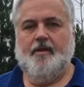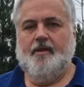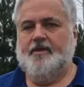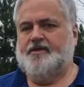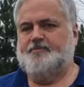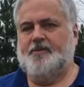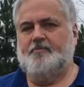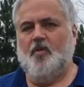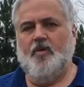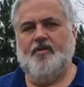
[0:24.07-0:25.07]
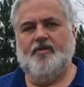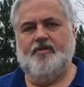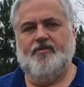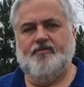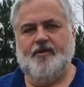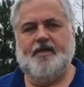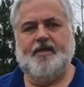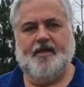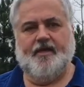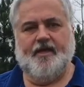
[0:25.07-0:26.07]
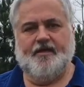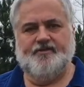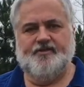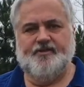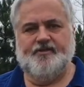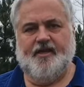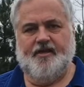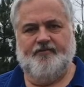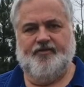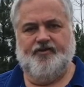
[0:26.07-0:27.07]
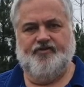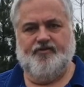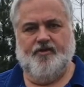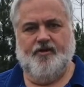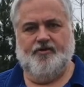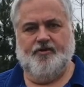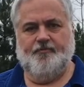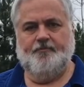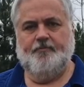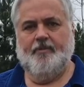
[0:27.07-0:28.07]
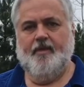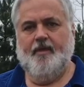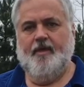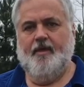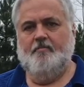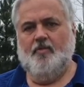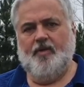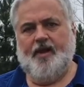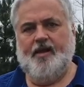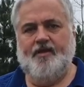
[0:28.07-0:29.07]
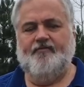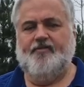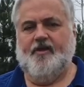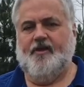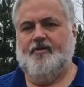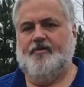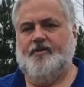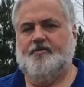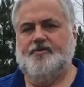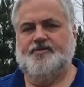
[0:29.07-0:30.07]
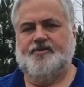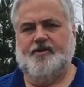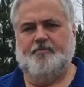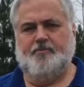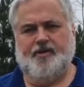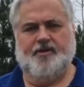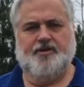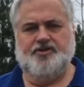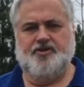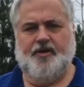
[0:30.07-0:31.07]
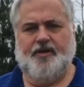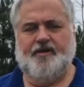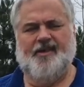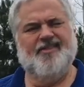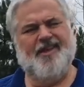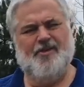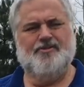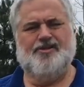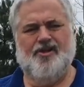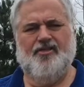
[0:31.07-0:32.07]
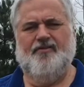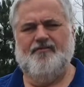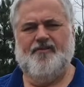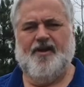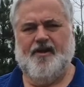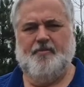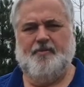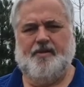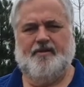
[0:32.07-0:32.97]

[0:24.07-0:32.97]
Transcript: It's been more than 3 decades since I lived in Toronto. But when I lived there, there was a burger joint. I think it was called the Fire Pit.